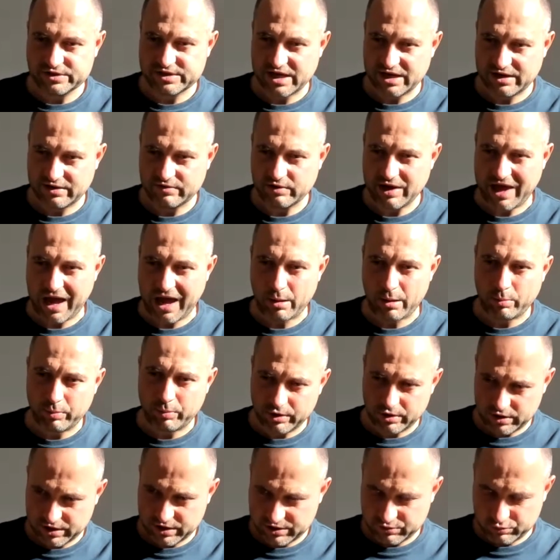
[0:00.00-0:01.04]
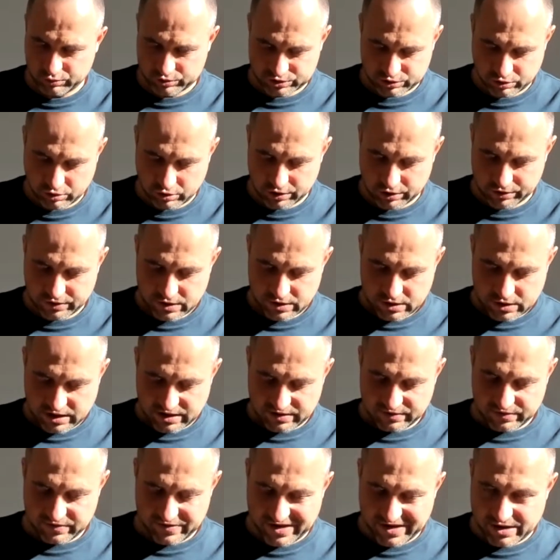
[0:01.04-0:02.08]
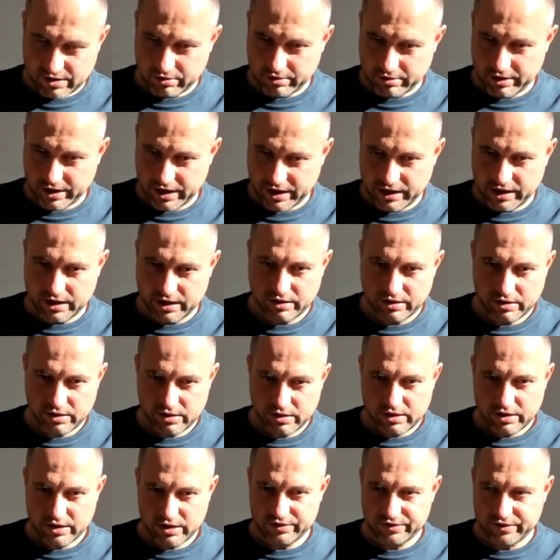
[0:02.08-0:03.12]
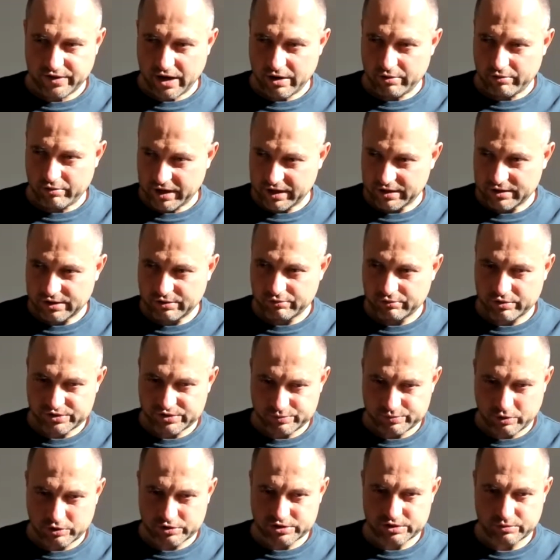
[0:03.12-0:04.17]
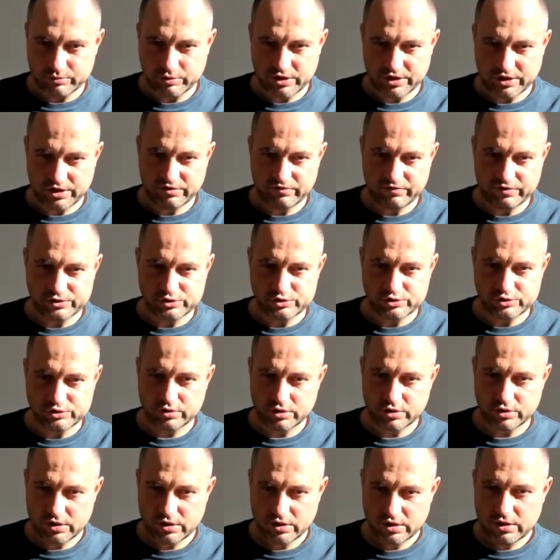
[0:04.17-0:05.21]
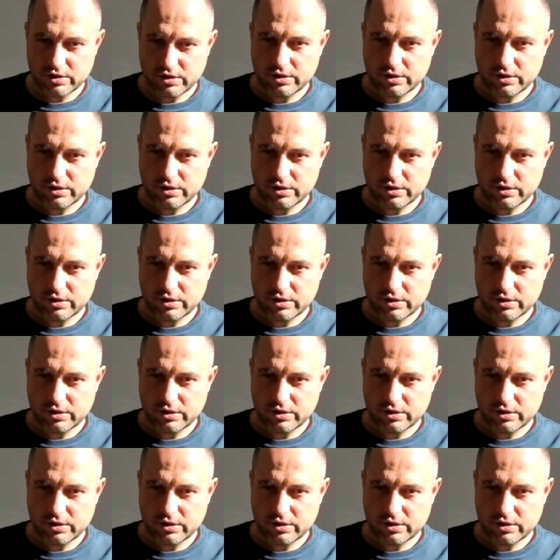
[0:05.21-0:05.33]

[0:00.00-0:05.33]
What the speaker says: At Apple, it was called a DRI, a directly responsible individual.